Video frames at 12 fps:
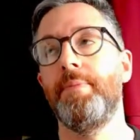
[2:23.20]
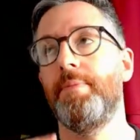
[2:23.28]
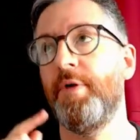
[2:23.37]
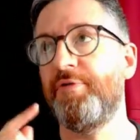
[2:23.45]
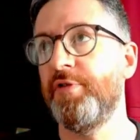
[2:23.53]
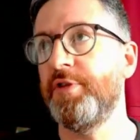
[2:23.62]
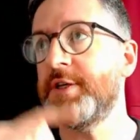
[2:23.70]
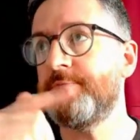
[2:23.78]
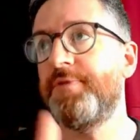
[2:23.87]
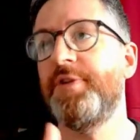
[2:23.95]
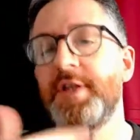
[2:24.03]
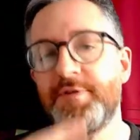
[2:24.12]
but for this
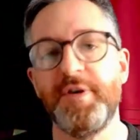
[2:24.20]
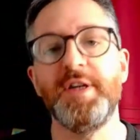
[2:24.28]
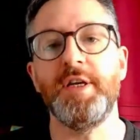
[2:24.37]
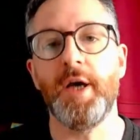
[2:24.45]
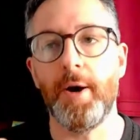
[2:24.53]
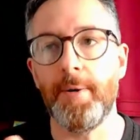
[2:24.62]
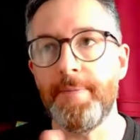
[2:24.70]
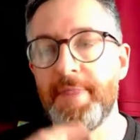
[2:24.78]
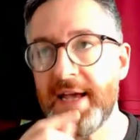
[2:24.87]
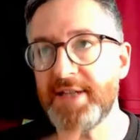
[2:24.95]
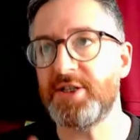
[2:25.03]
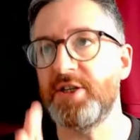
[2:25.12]
for this video,
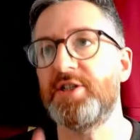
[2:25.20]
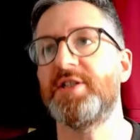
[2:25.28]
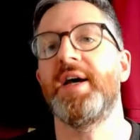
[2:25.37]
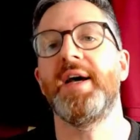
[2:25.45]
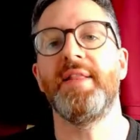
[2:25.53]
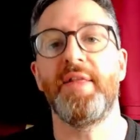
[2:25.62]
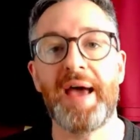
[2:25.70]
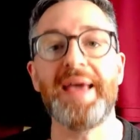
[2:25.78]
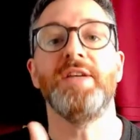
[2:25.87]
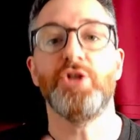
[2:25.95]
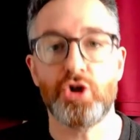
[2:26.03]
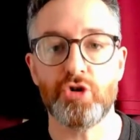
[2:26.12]
let's just say that that
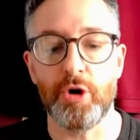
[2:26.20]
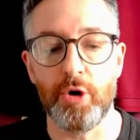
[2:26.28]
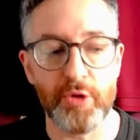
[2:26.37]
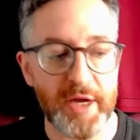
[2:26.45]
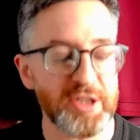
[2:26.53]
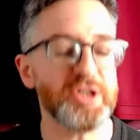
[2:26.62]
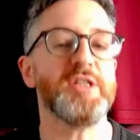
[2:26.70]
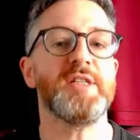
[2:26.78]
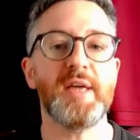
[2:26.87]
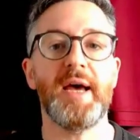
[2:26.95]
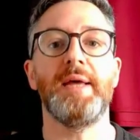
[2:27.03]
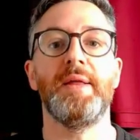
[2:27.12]
is true. Let's just
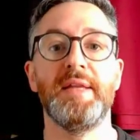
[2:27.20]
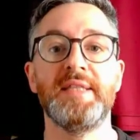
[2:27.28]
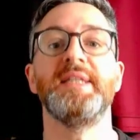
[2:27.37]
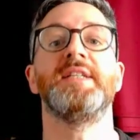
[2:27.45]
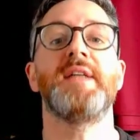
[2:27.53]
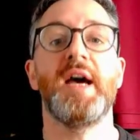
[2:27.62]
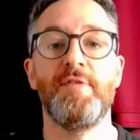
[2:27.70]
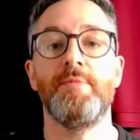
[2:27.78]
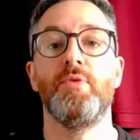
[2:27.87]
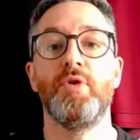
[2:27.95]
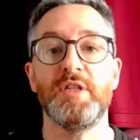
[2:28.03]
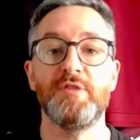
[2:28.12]
say that this is David
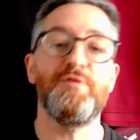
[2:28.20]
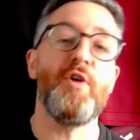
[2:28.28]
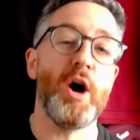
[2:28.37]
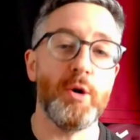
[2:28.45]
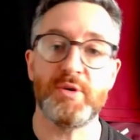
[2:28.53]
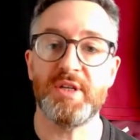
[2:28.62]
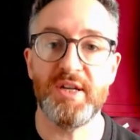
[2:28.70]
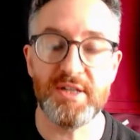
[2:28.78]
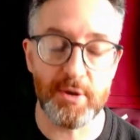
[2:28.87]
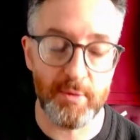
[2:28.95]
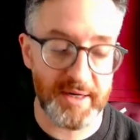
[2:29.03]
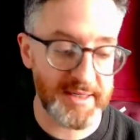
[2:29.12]
Moyes' final
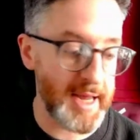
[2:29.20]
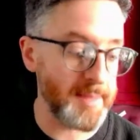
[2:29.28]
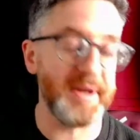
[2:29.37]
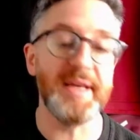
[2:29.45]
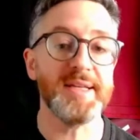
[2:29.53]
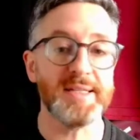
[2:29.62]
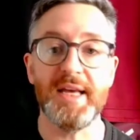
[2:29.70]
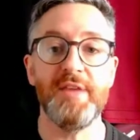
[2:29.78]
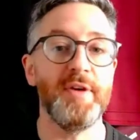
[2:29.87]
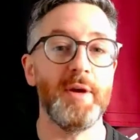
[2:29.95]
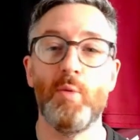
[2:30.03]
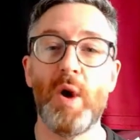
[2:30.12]
season at West Ham, and he is
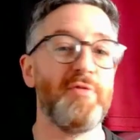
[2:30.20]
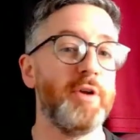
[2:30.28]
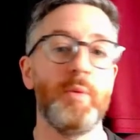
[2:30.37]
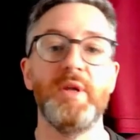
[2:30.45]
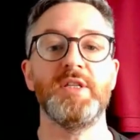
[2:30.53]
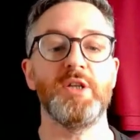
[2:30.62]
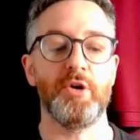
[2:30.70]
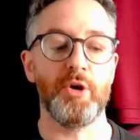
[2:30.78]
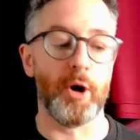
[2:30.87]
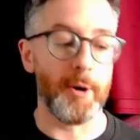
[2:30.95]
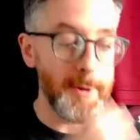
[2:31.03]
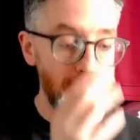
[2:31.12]
leaving, whether he wins it or
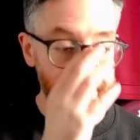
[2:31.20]
not.